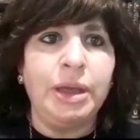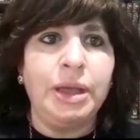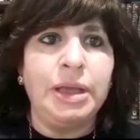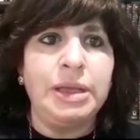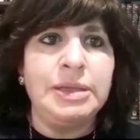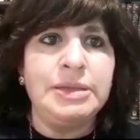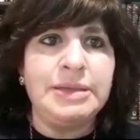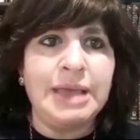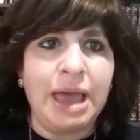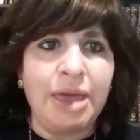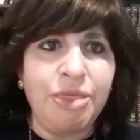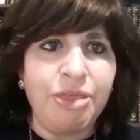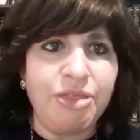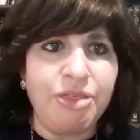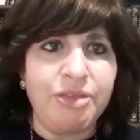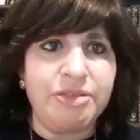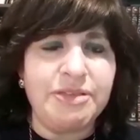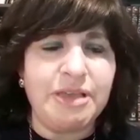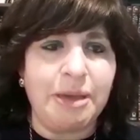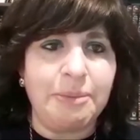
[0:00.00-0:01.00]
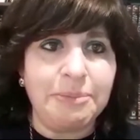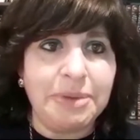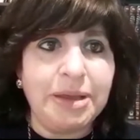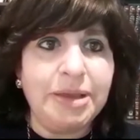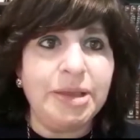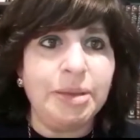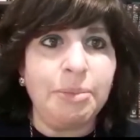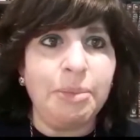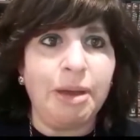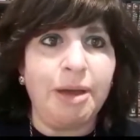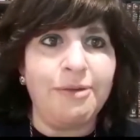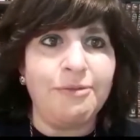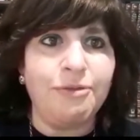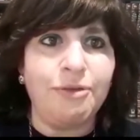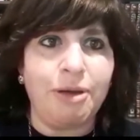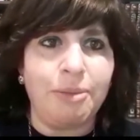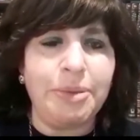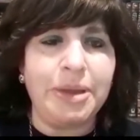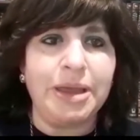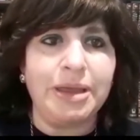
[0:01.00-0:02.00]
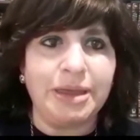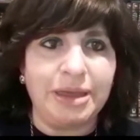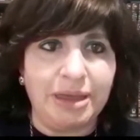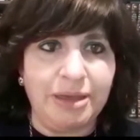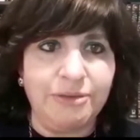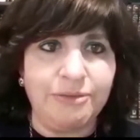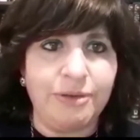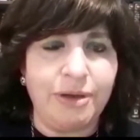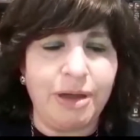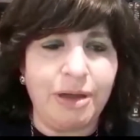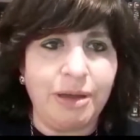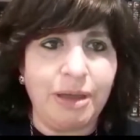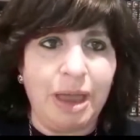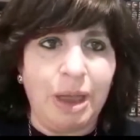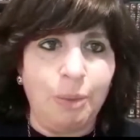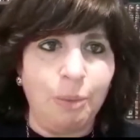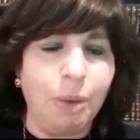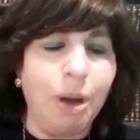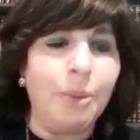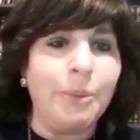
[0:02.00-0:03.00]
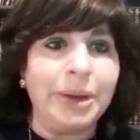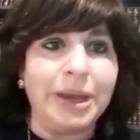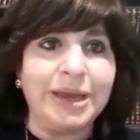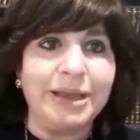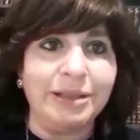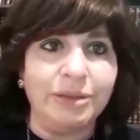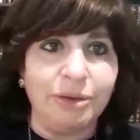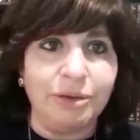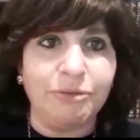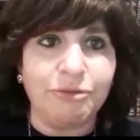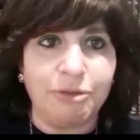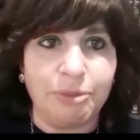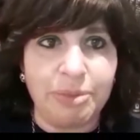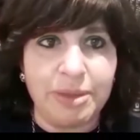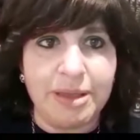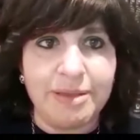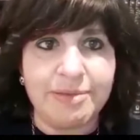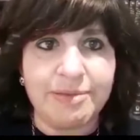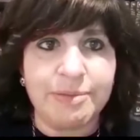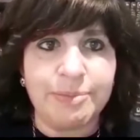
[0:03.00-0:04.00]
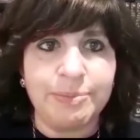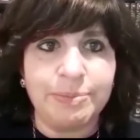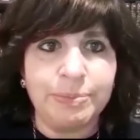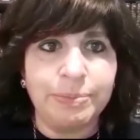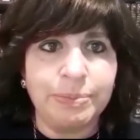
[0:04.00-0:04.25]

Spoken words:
death of the Talmidim of Rabbi Akiva and what we can learn from this.